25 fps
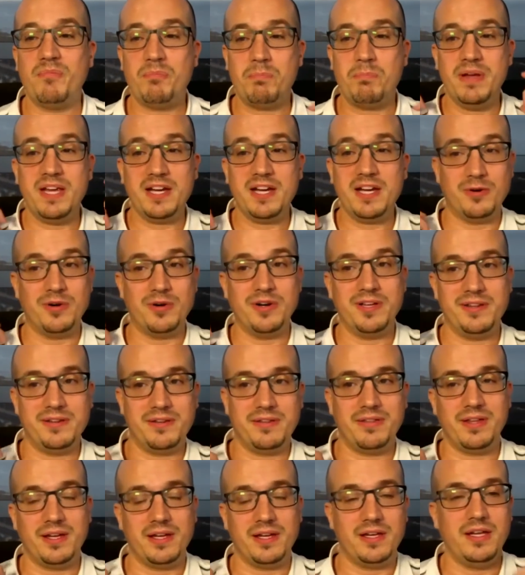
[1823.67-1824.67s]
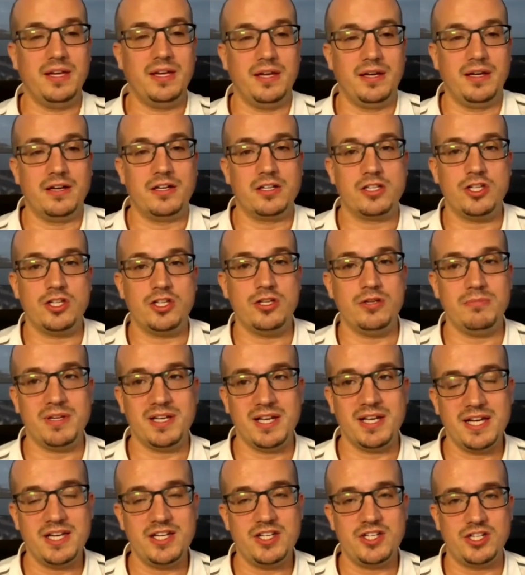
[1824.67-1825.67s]
Bitcoin thinking
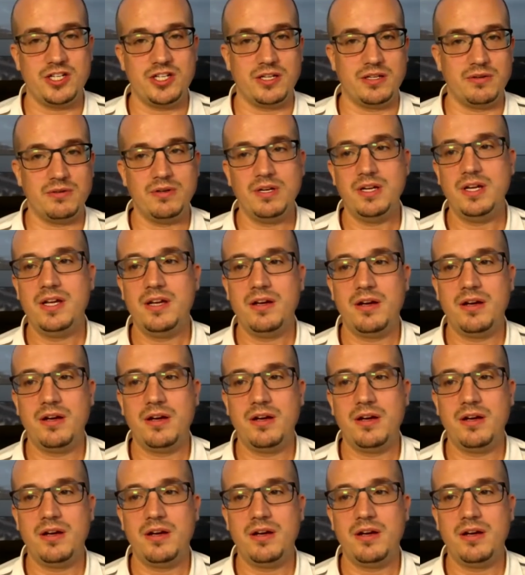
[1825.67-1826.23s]
accumulation